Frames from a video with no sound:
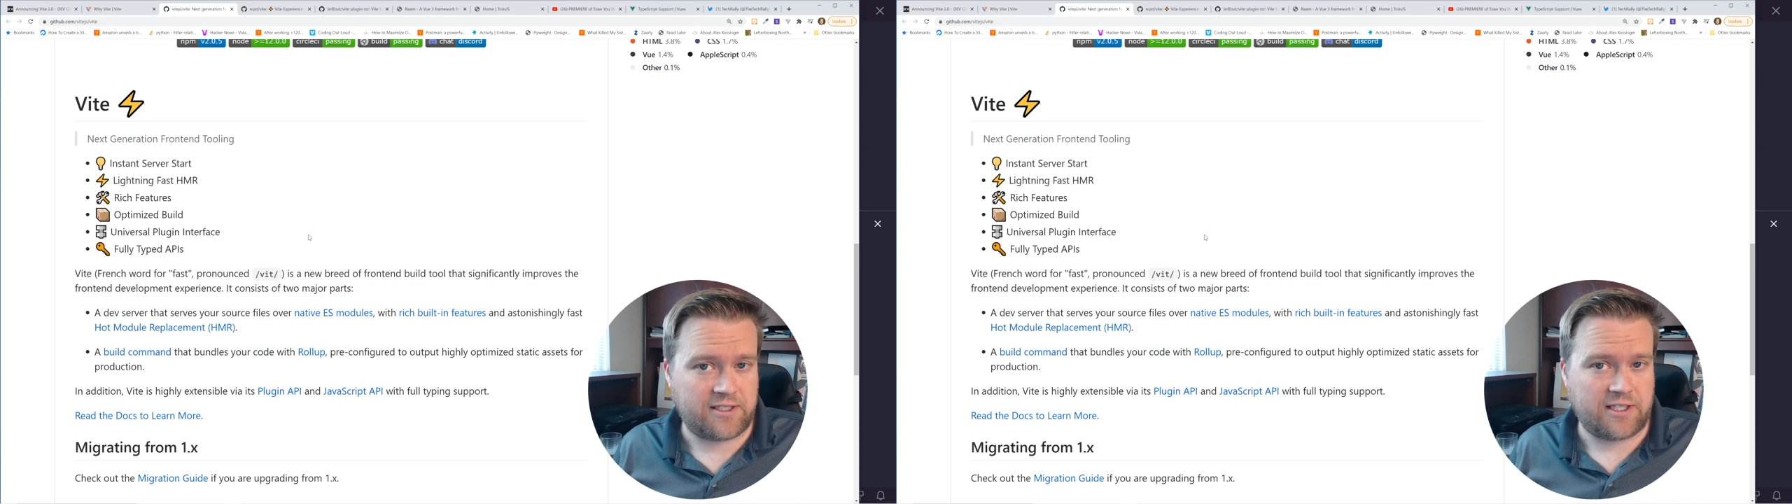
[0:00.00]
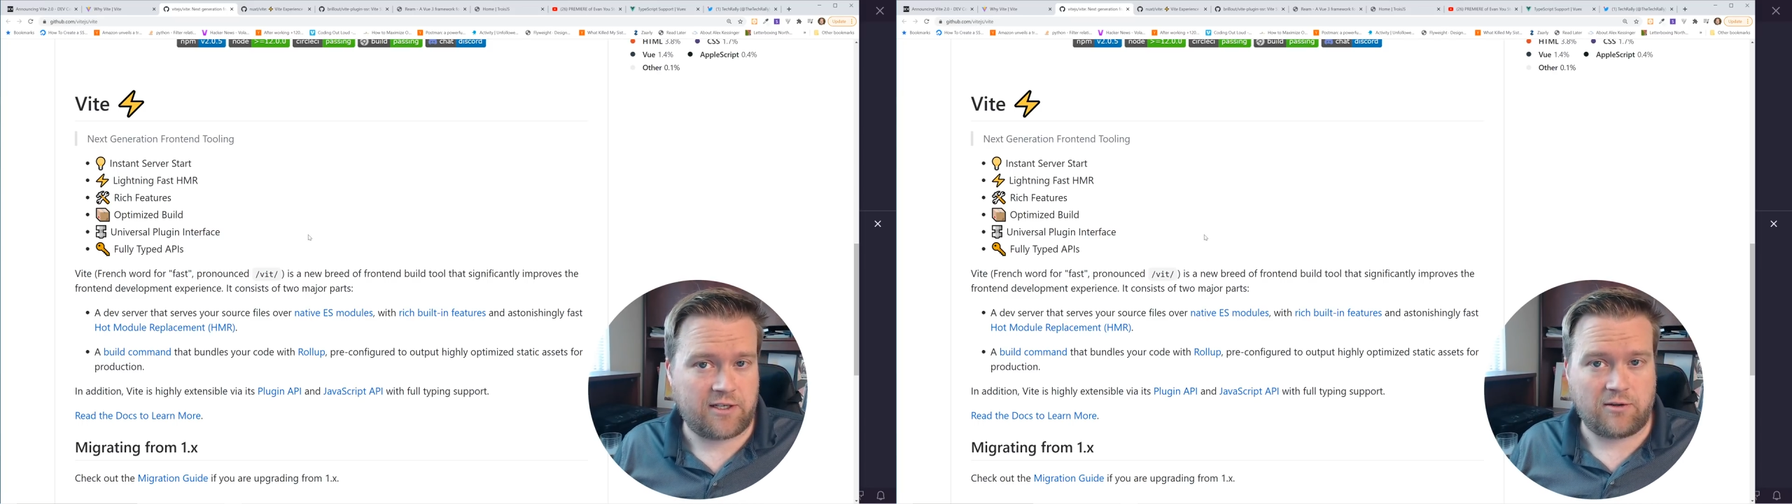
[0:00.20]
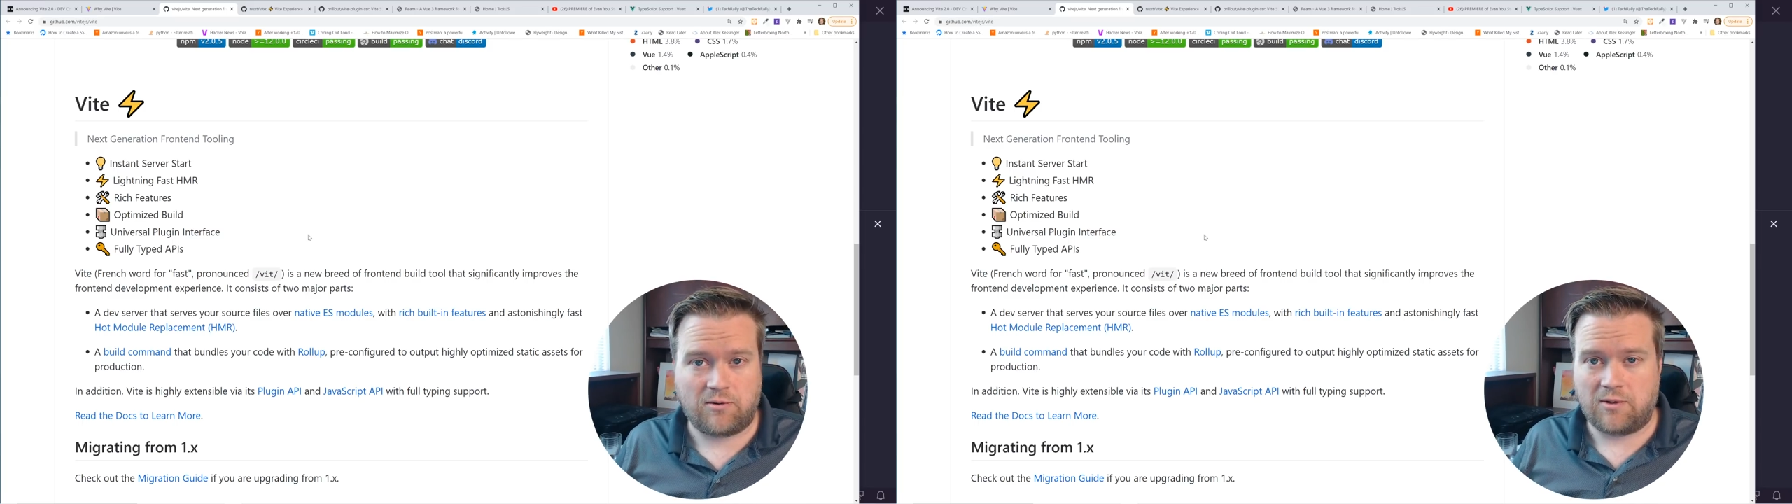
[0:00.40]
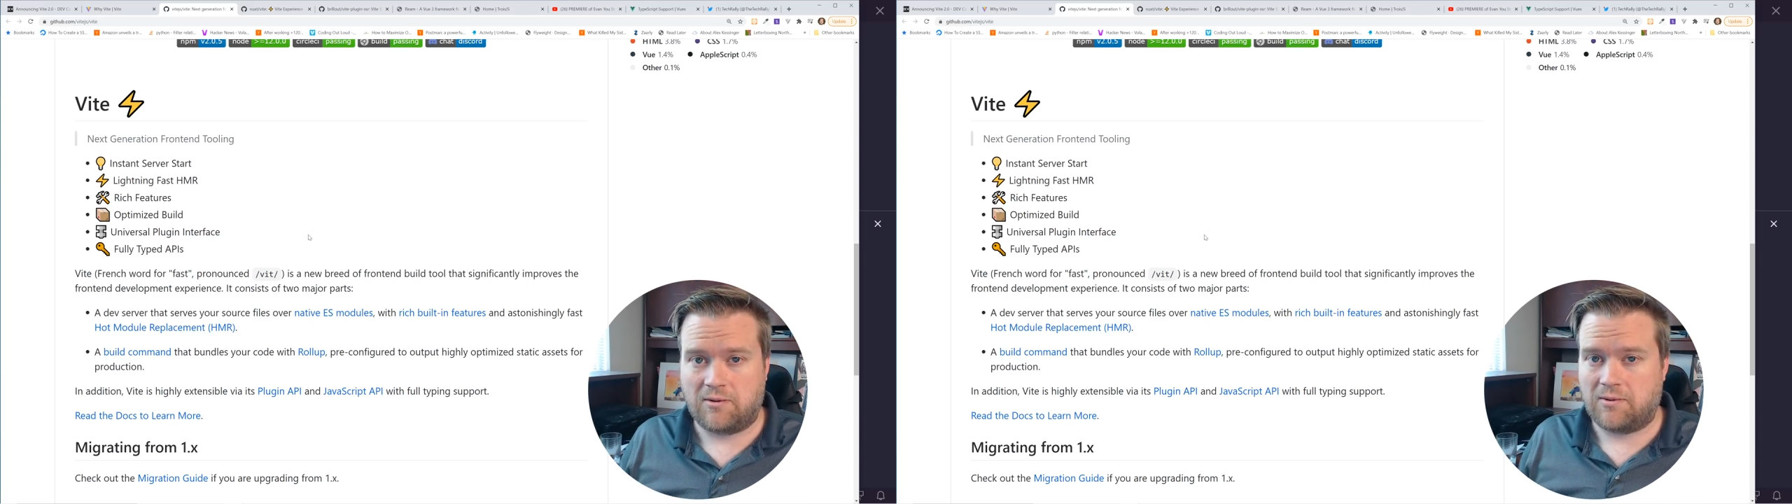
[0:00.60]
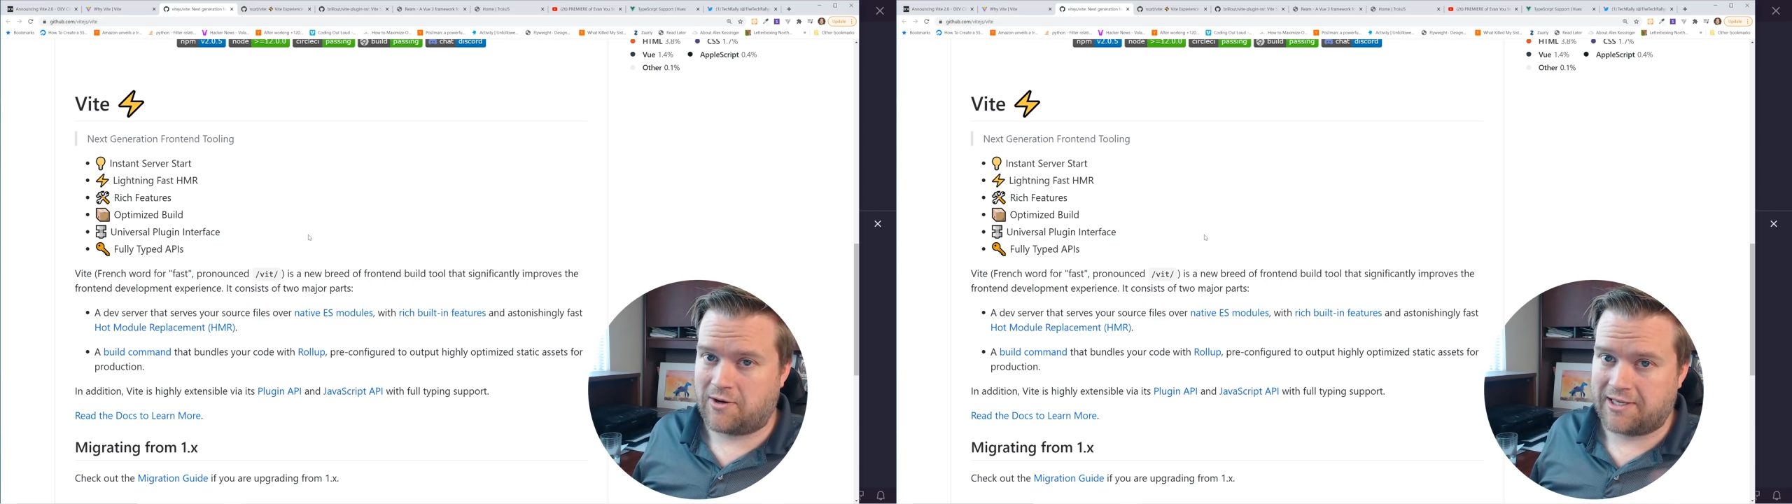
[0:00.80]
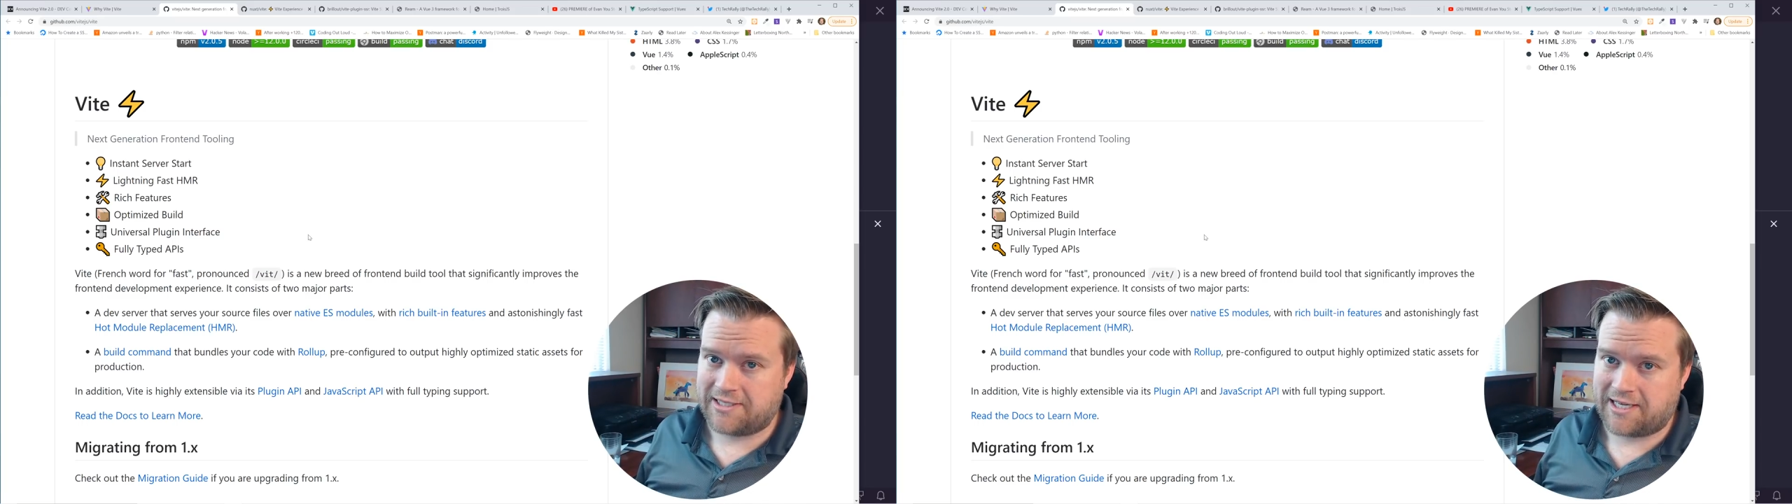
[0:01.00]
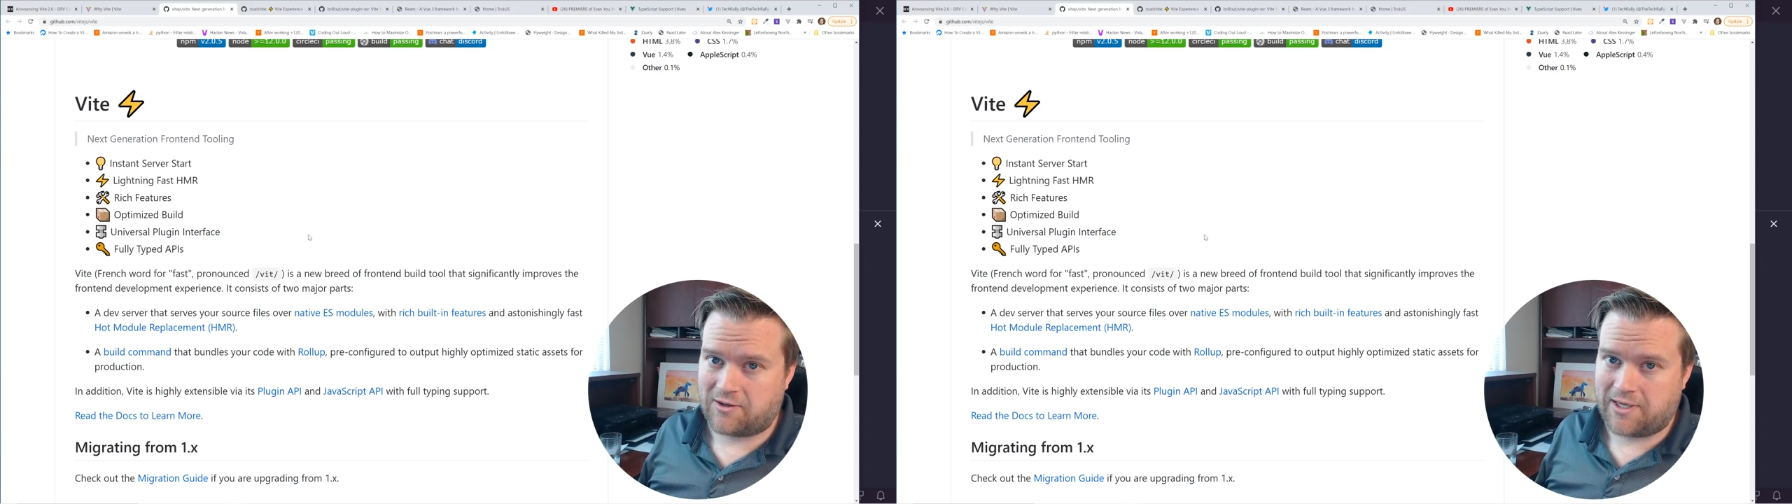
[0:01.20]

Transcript: so go ahead and take it